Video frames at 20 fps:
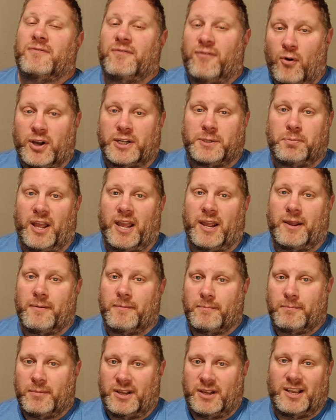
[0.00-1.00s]
VoicePlay.
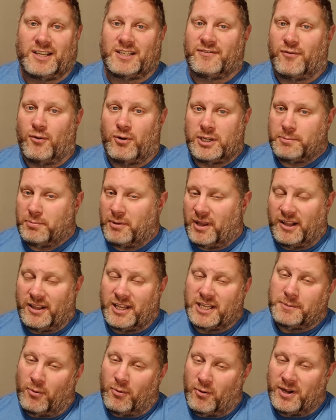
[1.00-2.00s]
Because VoicePlay
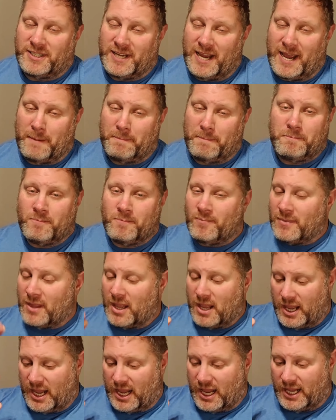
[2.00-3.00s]
at this point in time,
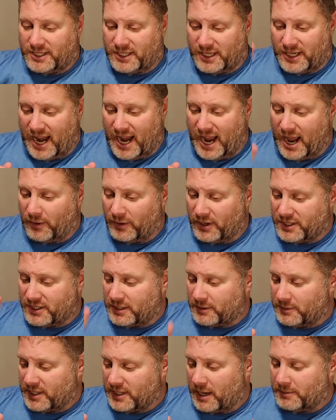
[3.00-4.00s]
it's a noun,
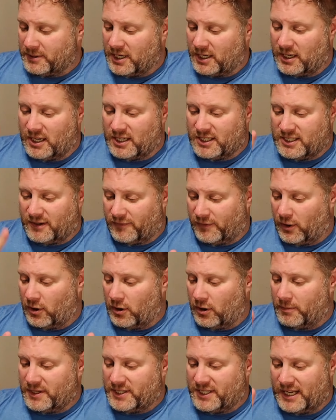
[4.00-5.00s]
it's a subject, it's a
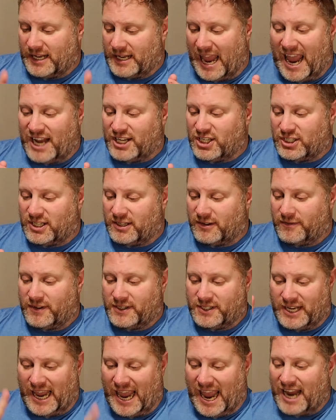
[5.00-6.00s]
verb, it's an
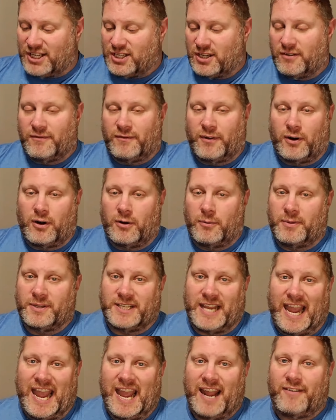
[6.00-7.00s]
adjective, it's an action verb,
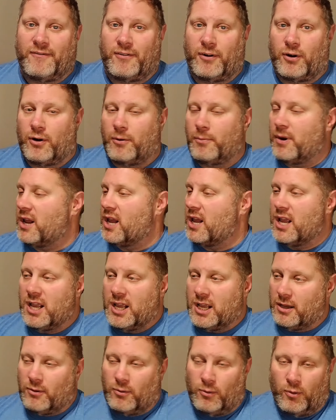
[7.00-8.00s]
it's an adverb,
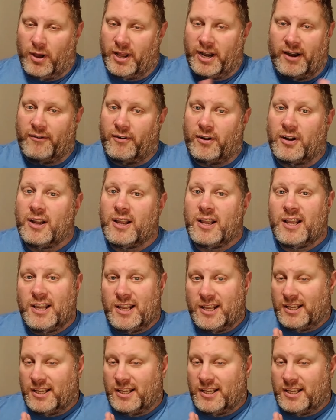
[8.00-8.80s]
whatever.